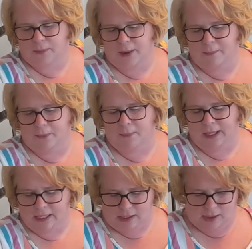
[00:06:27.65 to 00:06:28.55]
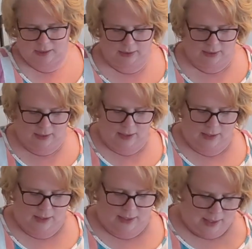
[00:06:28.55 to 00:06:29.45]
paper plate.
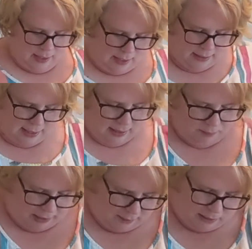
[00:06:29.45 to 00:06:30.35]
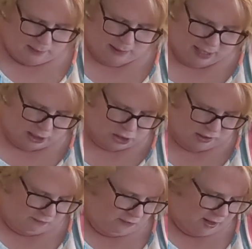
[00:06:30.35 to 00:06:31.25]
Then pick up some of the extra
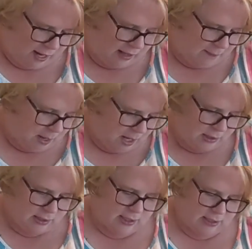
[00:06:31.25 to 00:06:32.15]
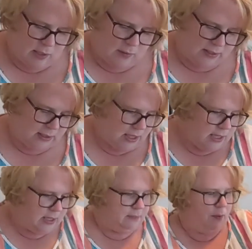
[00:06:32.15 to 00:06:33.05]
that fell out of the box, because it always
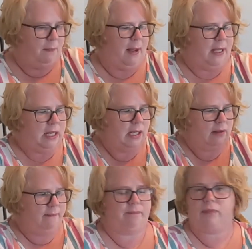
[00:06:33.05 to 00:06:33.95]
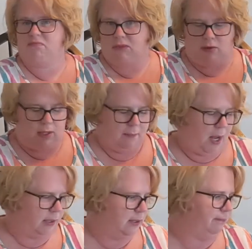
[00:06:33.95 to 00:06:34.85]
does. Put it back in, get rid of the
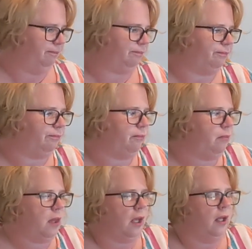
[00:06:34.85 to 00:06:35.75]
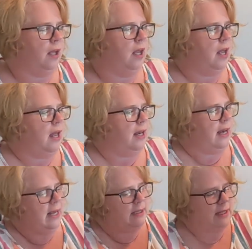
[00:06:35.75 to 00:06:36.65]
box.
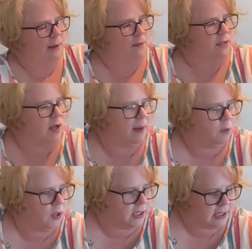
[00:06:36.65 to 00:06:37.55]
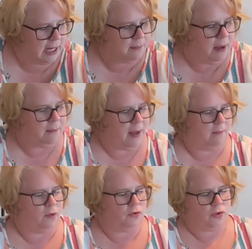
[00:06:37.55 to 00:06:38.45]
Next step is I'm going to take my
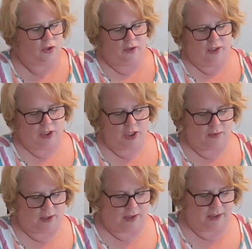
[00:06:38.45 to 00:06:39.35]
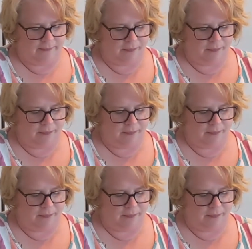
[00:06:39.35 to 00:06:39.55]
bamboo skewers.